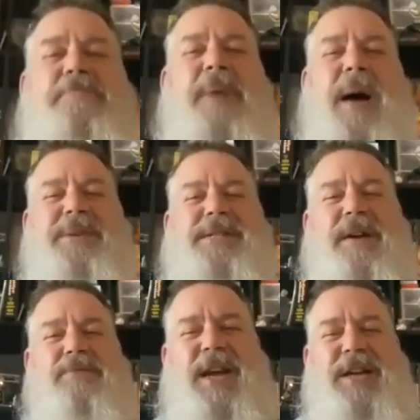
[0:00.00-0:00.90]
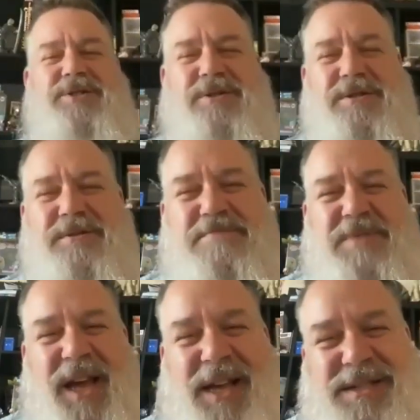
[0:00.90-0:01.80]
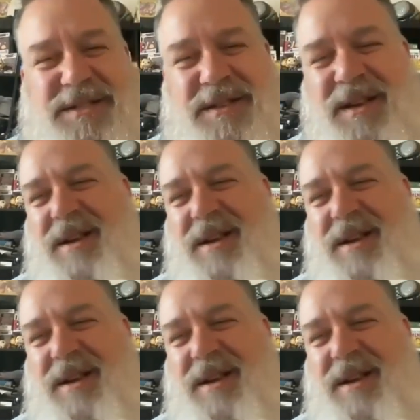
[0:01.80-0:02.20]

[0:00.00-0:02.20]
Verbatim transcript: the Mama Son Rachel place. Mama Son